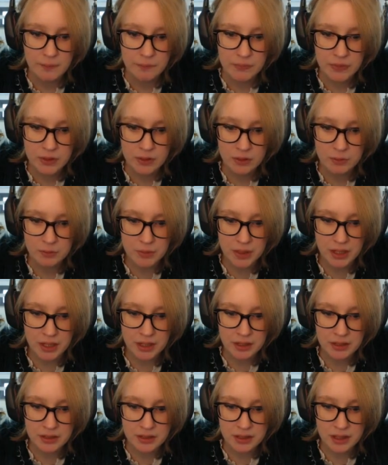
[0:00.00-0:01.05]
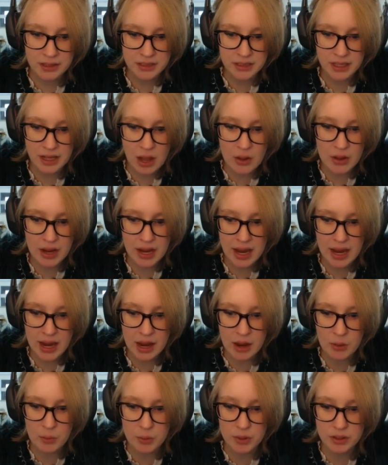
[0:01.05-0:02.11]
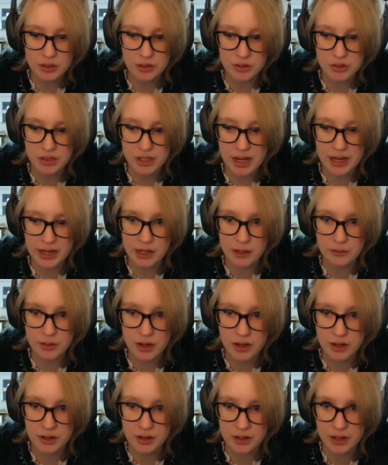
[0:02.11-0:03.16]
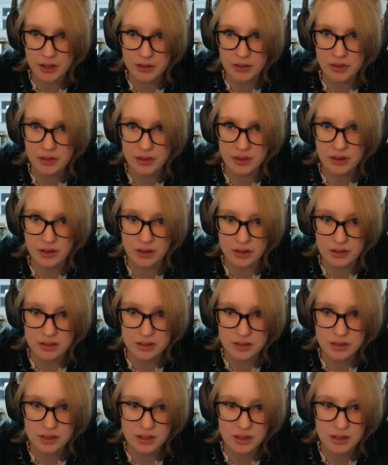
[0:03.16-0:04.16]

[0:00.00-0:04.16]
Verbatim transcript: Look at me. I say I'll care when you're dying of hunger and thirst.